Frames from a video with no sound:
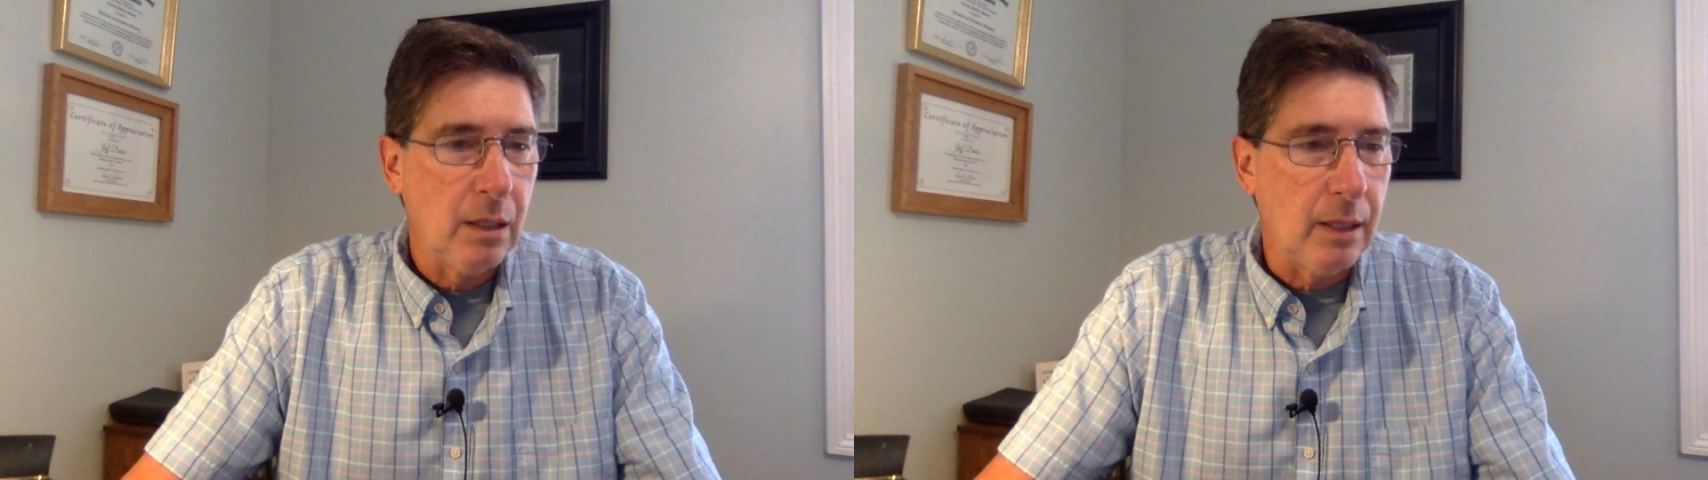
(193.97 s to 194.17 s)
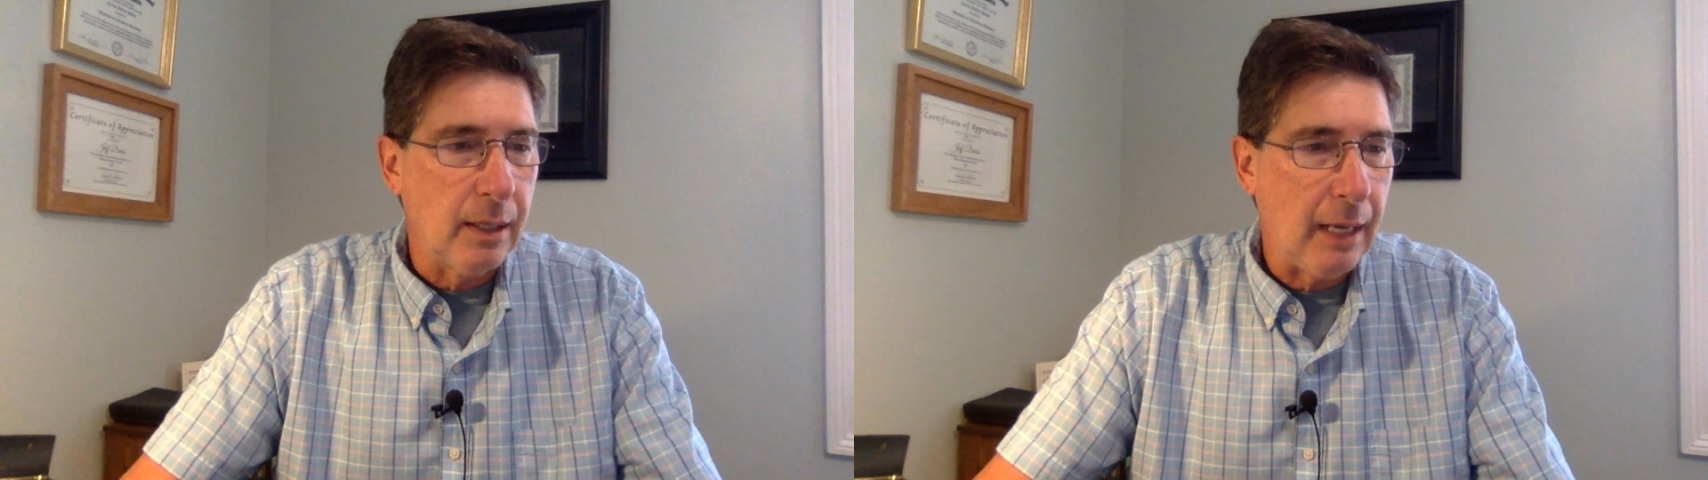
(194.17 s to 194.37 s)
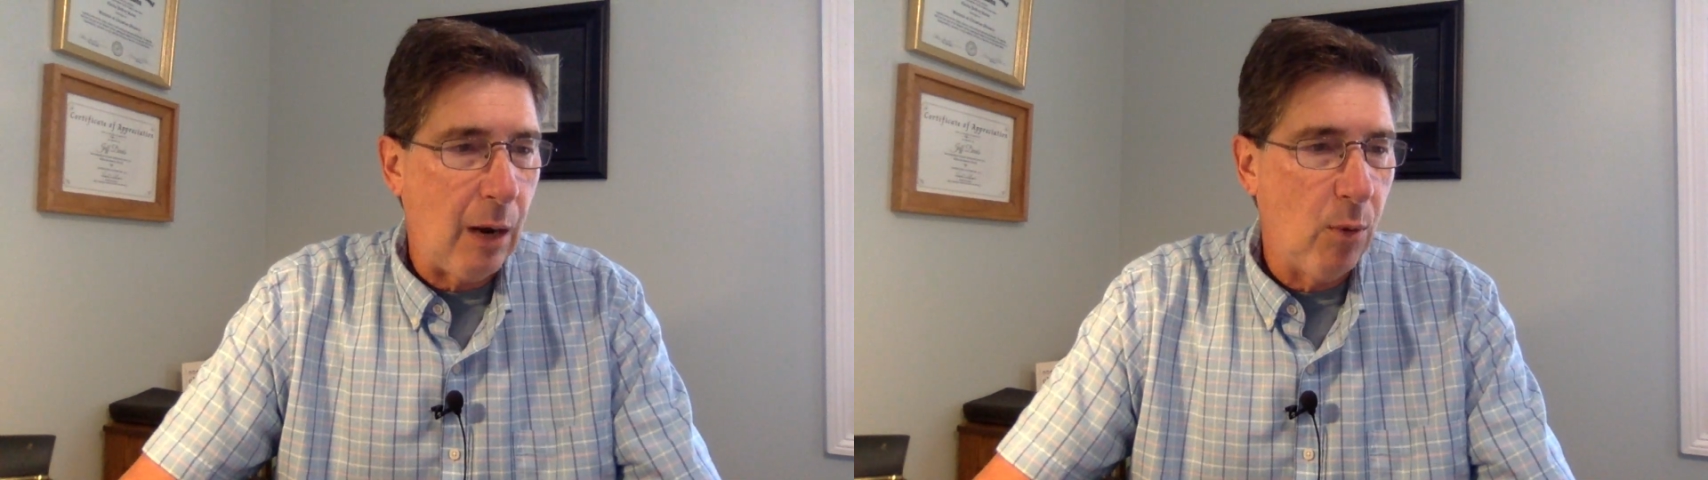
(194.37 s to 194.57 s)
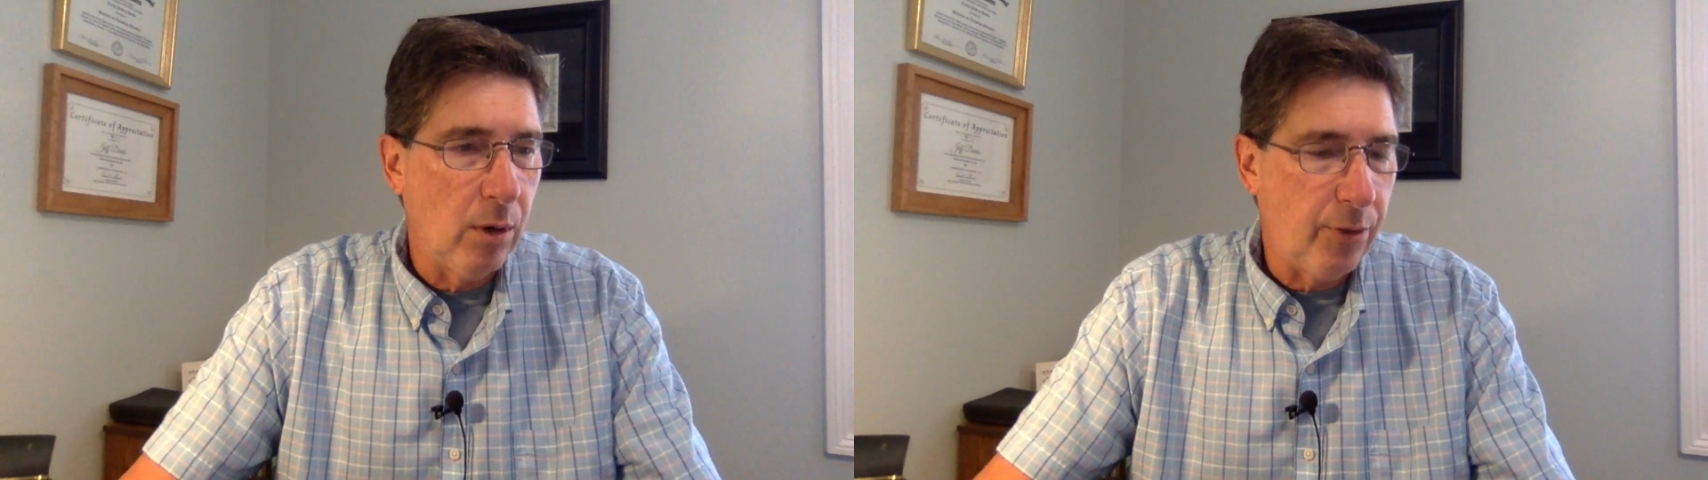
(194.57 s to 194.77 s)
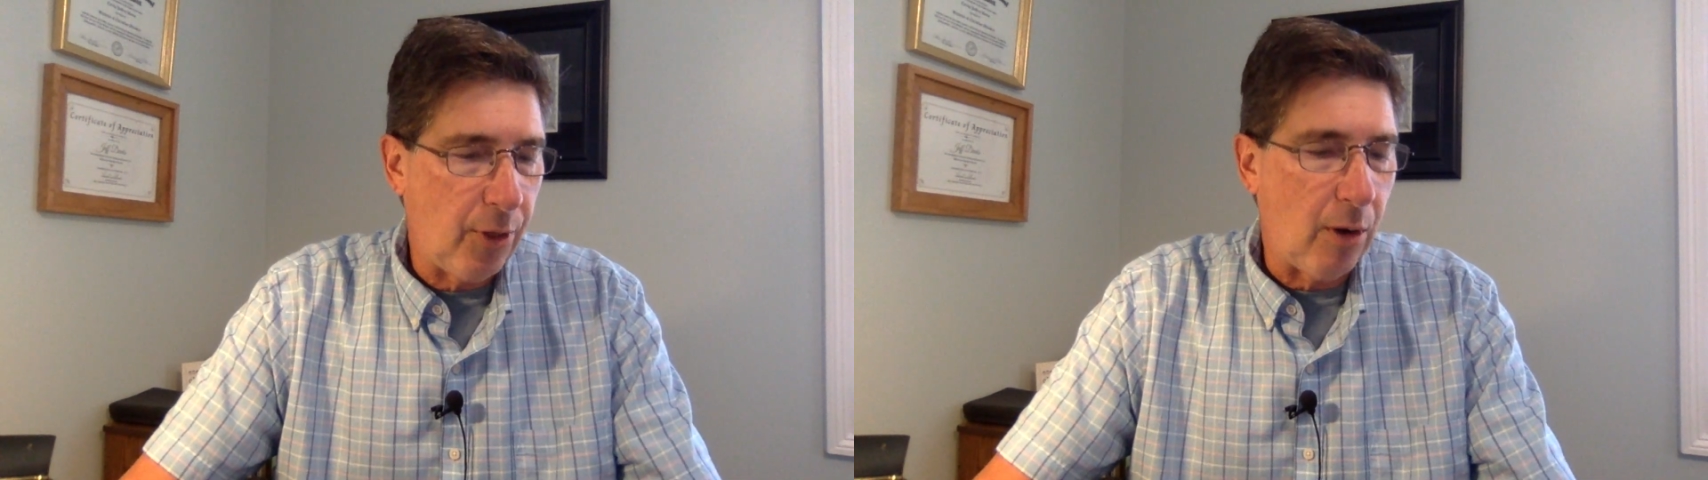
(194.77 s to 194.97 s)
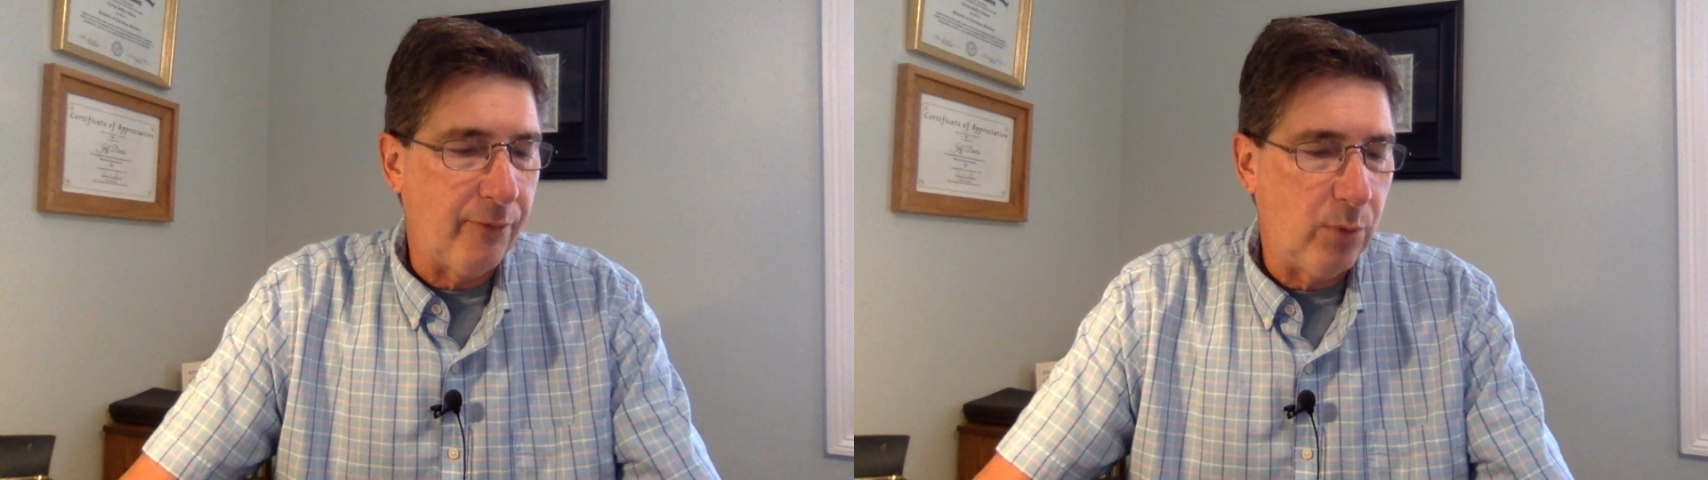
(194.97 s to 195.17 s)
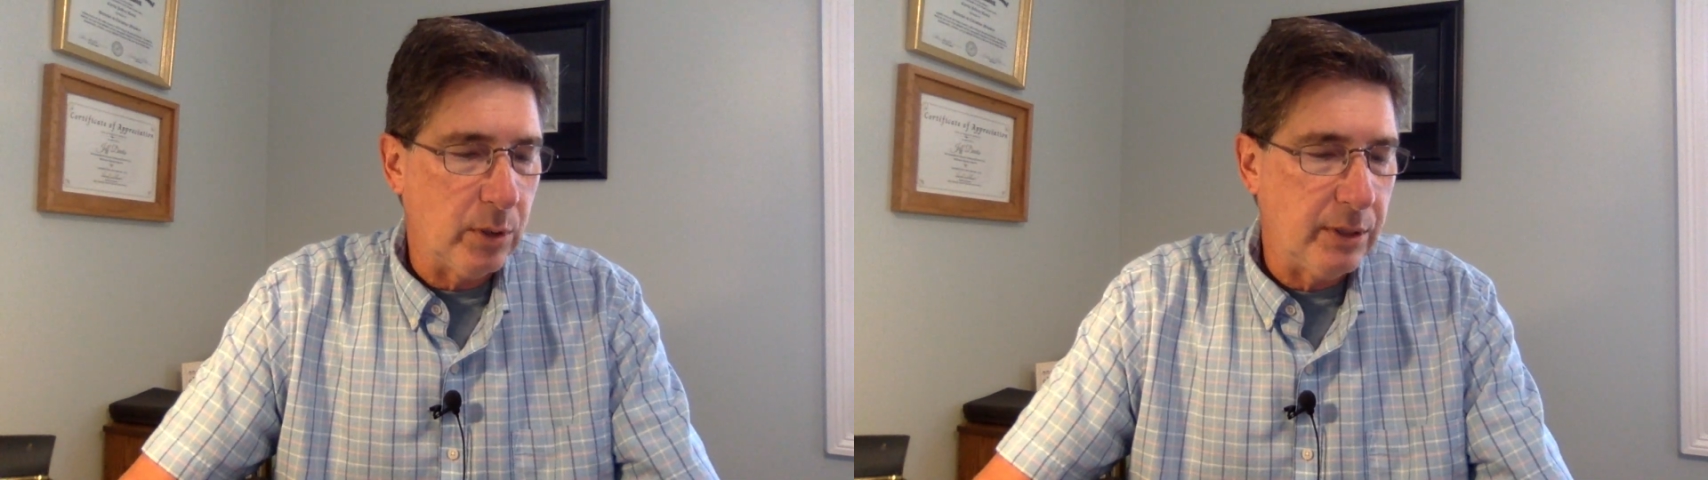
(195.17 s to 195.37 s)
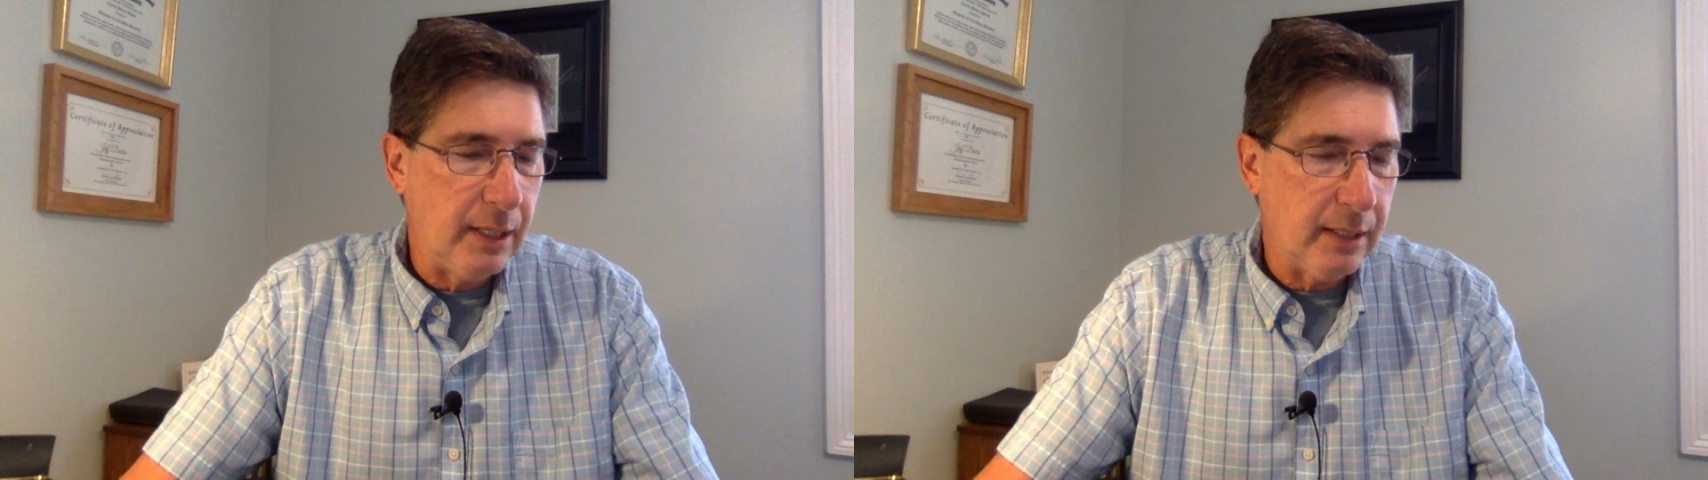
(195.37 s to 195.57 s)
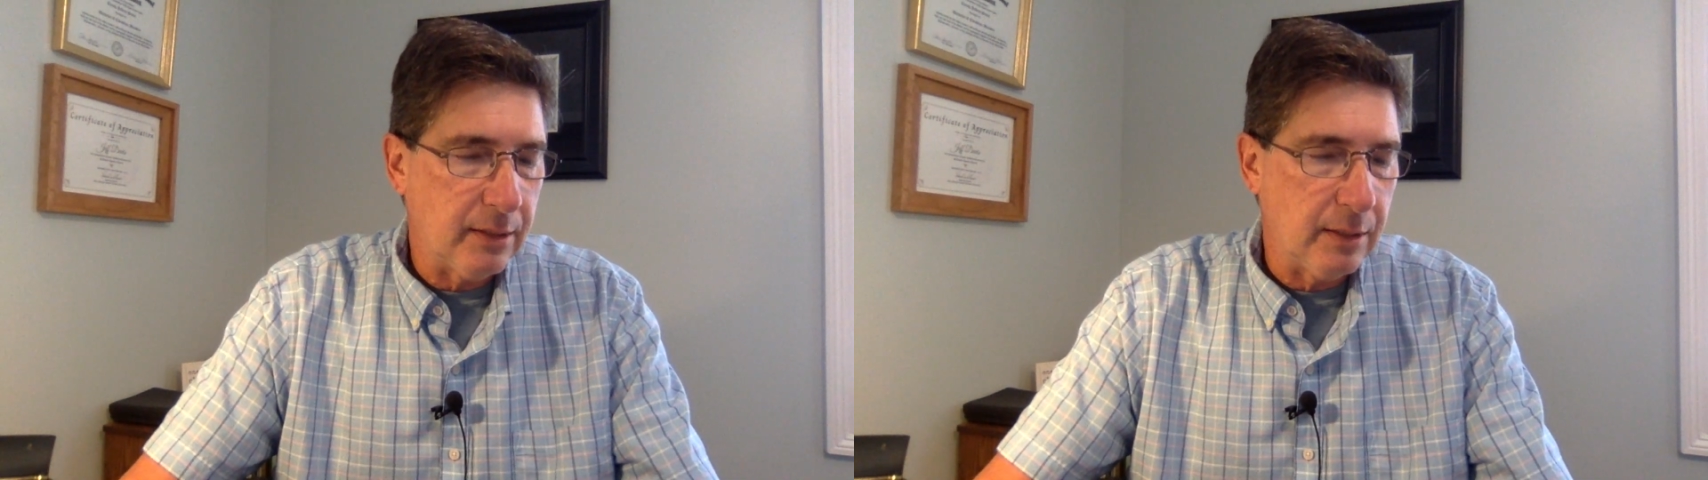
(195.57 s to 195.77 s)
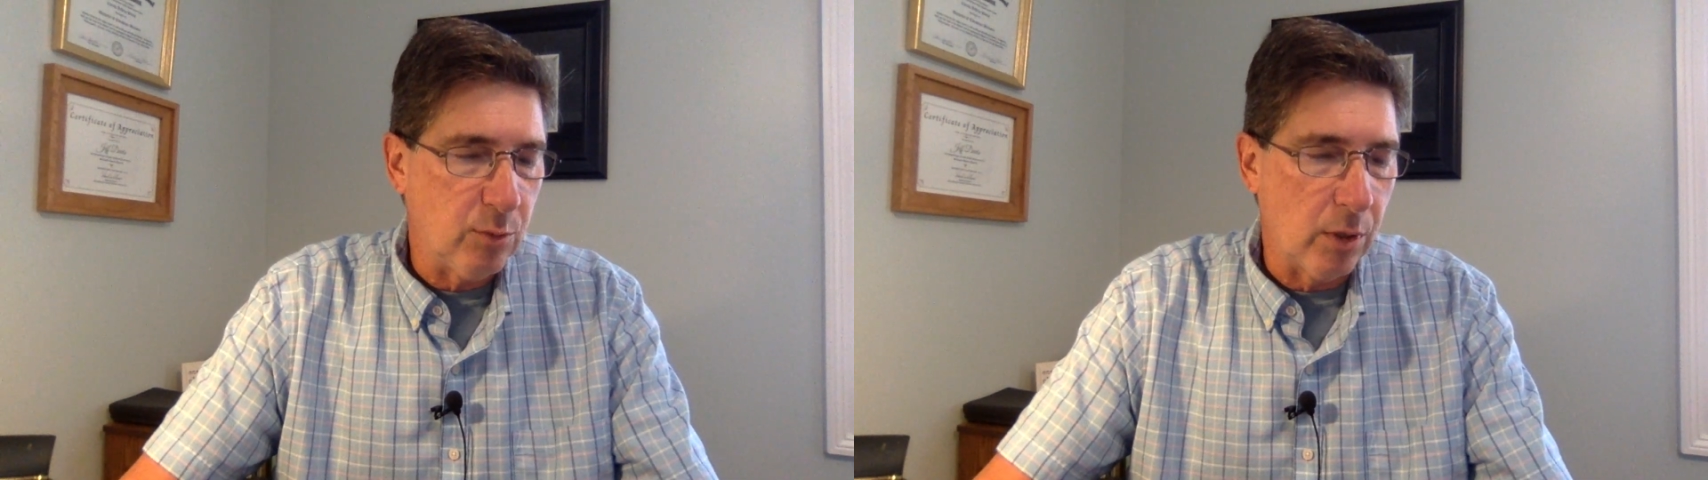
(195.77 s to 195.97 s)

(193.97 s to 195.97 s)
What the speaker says: And our thought for today, it says,